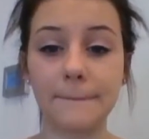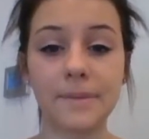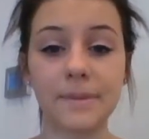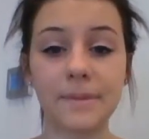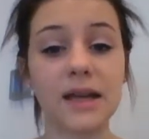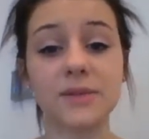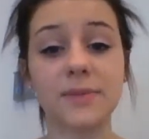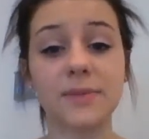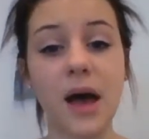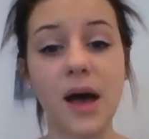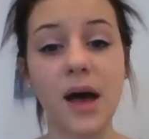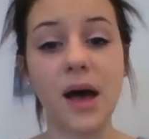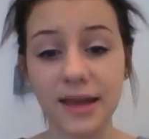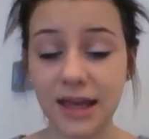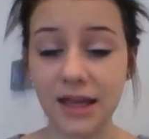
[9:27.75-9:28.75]
that
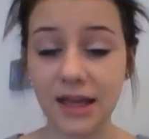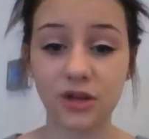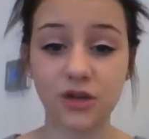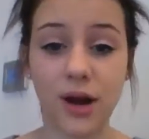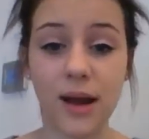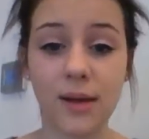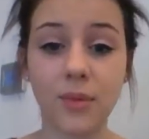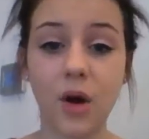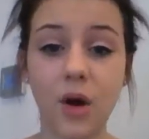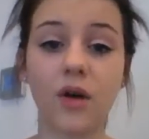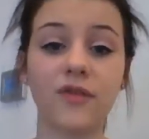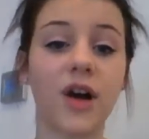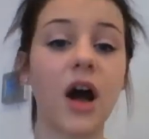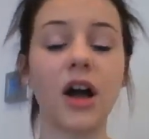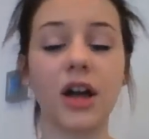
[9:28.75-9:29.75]
per kilogram
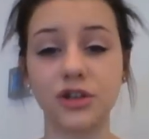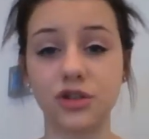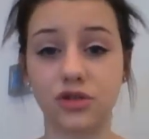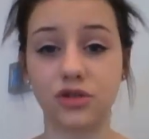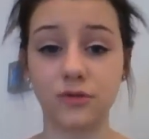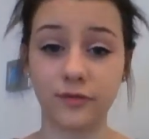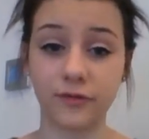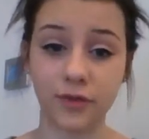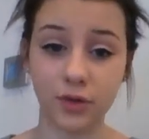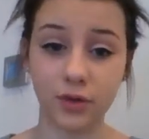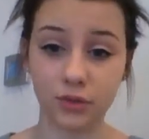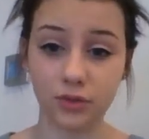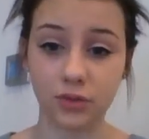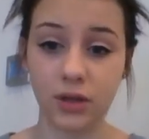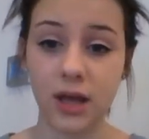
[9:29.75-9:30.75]
of hydrogen
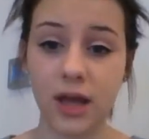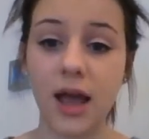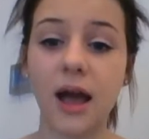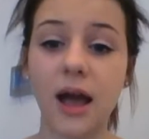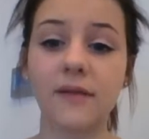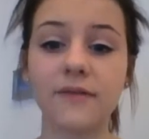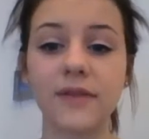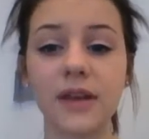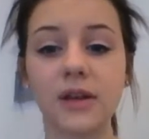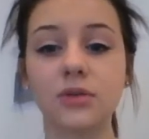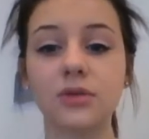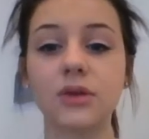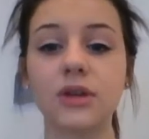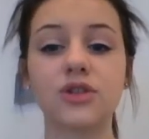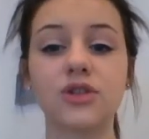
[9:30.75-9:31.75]
fuel, a
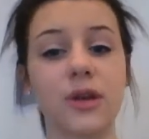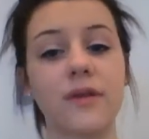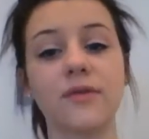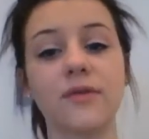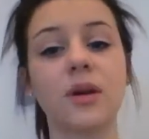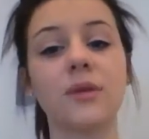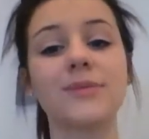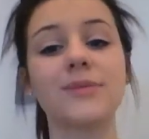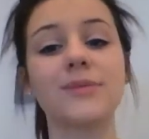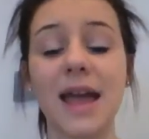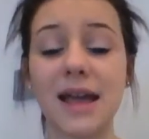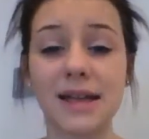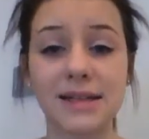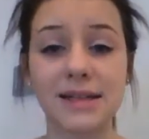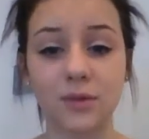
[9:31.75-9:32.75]
vehicle can travel up to
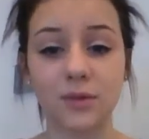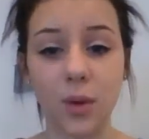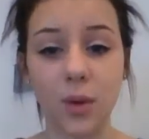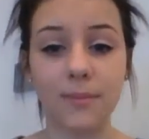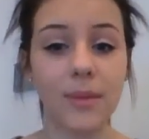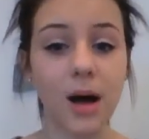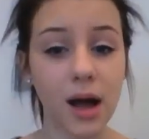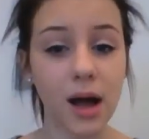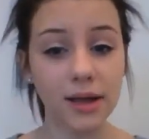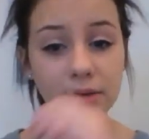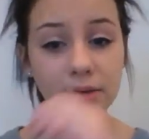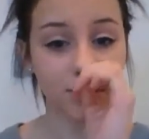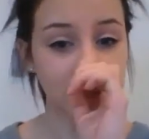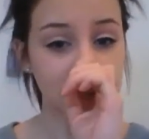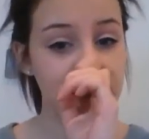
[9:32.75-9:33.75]
81
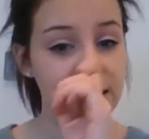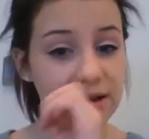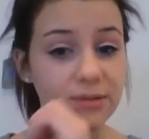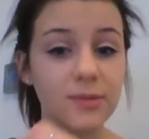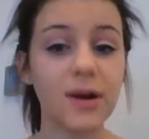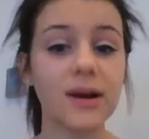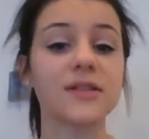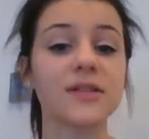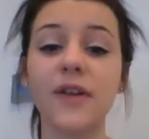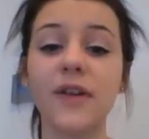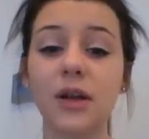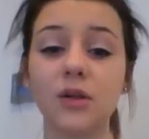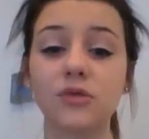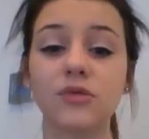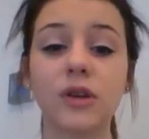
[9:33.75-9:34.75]
miles, whereas a
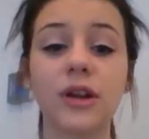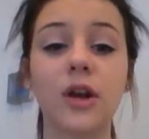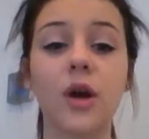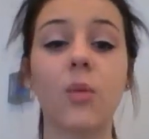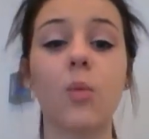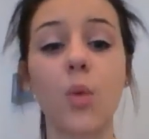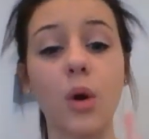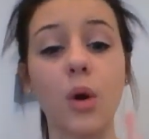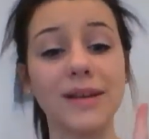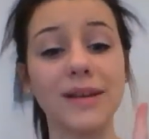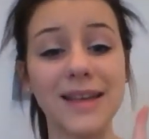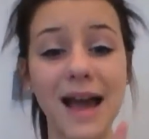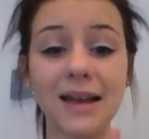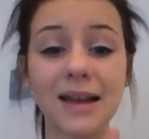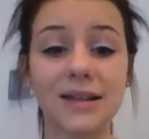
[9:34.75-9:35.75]
vehicle running on 1
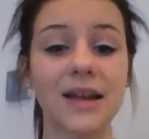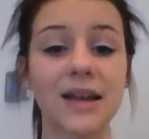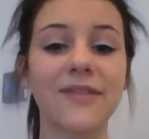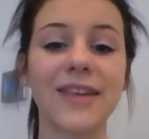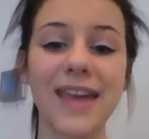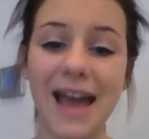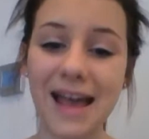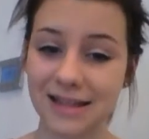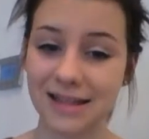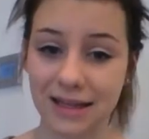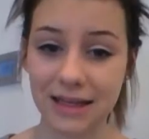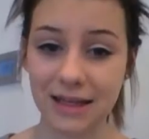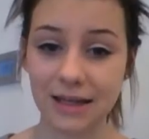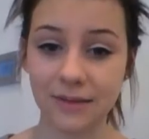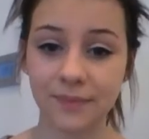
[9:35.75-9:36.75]
gallon of
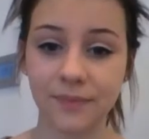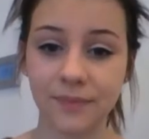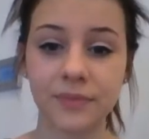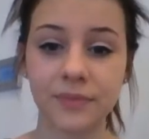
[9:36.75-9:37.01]
gasoline